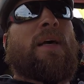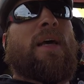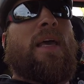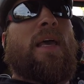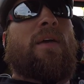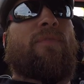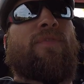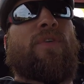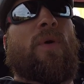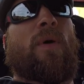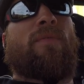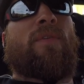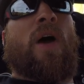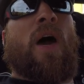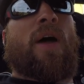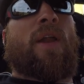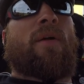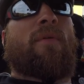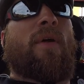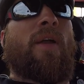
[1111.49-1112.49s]
If you have
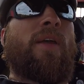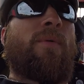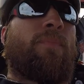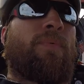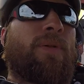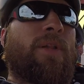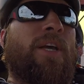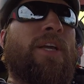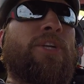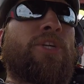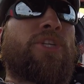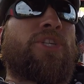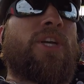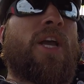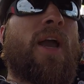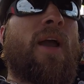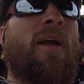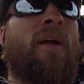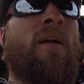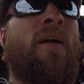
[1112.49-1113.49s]
not already, please
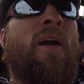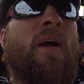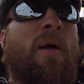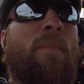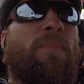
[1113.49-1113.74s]
share.